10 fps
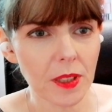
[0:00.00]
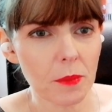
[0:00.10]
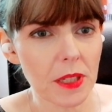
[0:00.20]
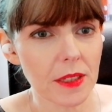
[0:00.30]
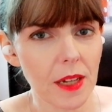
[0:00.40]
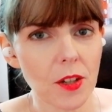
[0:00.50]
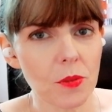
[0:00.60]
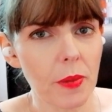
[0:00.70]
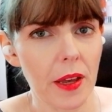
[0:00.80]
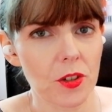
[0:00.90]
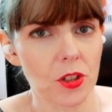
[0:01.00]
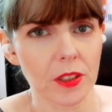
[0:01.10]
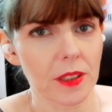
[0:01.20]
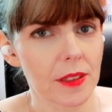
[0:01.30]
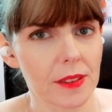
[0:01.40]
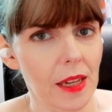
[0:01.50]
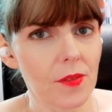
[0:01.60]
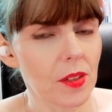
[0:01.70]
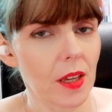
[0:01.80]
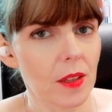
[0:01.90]
Only the moustache Martian can
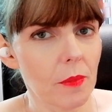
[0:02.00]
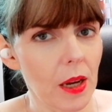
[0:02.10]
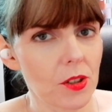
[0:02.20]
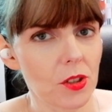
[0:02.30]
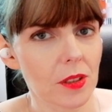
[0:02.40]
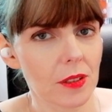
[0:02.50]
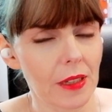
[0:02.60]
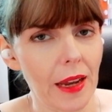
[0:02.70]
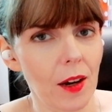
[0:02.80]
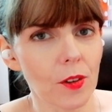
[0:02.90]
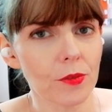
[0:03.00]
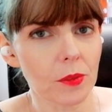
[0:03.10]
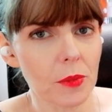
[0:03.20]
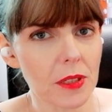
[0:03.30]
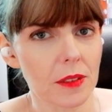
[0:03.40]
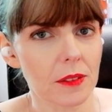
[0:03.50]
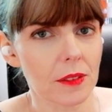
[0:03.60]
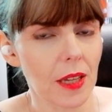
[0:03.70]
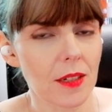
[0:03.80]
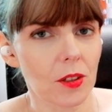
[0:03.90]
save the other Martians now from
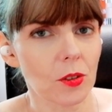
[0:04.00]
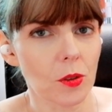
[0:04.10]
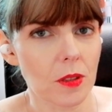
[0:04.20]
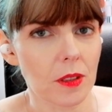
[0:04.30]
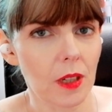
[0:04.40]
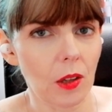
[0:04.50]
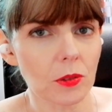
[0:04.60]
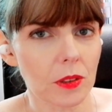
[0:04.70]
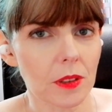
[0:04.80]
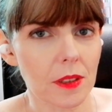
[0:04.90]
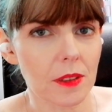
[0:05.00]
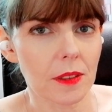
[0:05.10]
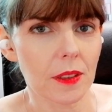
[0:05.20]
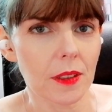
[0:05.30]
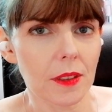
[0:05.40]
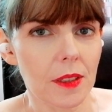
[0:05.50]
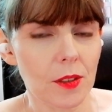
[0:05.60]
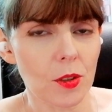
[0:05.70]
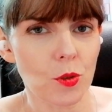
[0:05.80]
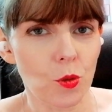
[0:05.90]
this Santa Claus cult
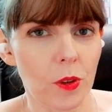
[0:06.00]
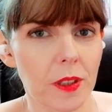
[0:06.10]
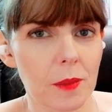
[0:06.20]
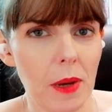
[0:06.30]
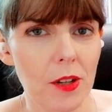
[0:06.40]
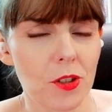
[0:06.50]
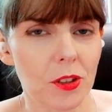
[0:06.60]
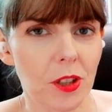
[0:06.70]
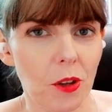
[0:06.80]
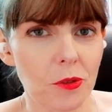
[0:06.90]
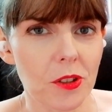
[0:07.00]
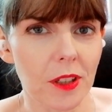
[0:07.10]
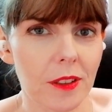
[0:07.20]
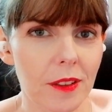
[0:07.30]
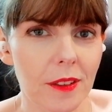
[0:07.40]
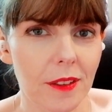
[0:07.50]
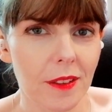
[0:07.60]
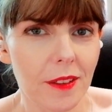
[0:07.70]
that's destroying the Martian culture.